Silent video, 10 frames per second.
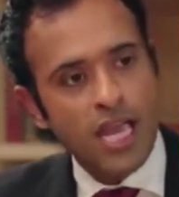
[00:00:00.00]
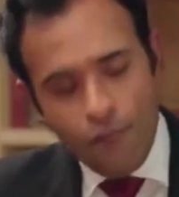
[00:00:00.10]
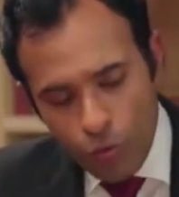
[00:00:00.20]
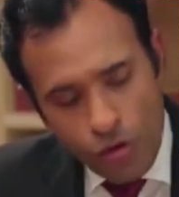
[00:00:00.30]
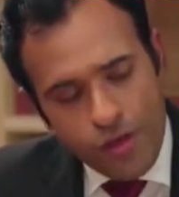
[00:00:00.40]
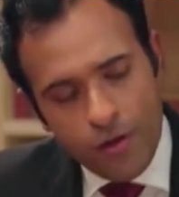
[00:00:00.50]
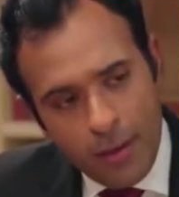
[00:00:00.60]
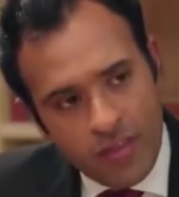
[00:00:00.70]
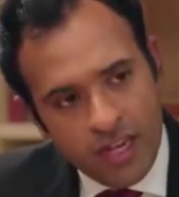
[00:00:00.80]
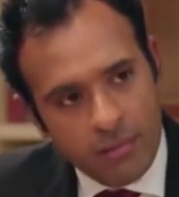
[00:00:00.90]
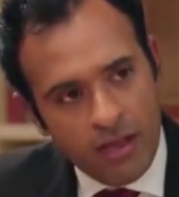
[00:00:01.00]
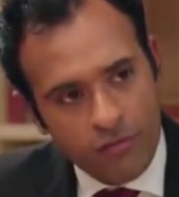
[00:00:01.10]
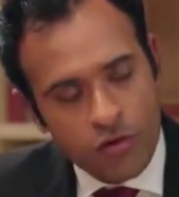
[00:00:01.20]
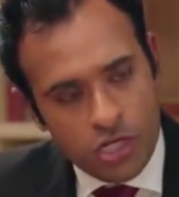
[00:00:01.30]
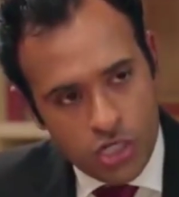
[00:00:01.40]
If we're there by the end of my
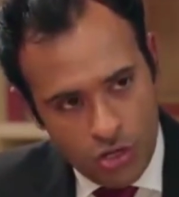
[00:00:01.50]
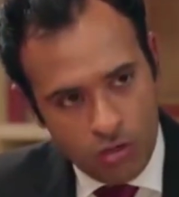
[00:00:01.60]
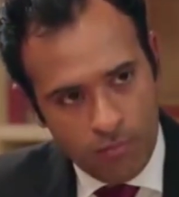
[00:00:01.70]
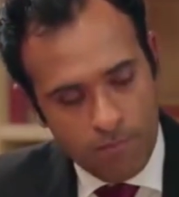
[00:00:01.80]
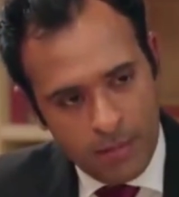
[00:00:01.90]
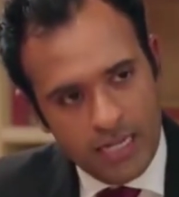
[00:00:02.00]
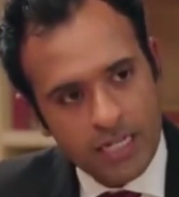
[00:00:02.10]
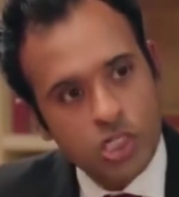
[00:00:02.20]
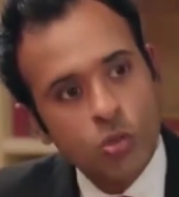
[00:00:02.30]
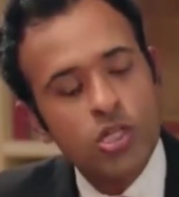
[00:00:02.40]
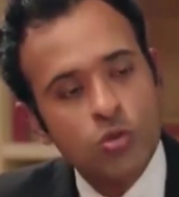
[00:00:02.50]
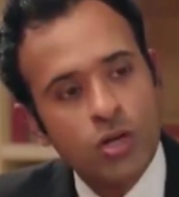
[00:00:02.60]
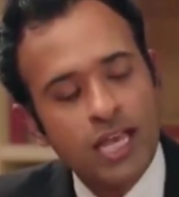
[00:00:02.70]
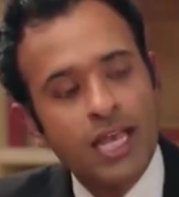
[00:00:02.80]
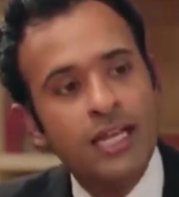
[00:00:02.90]
first term, by the end of
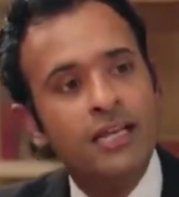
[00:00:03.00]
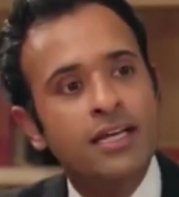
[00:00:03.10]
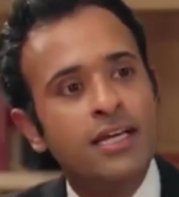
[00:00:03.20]
2028,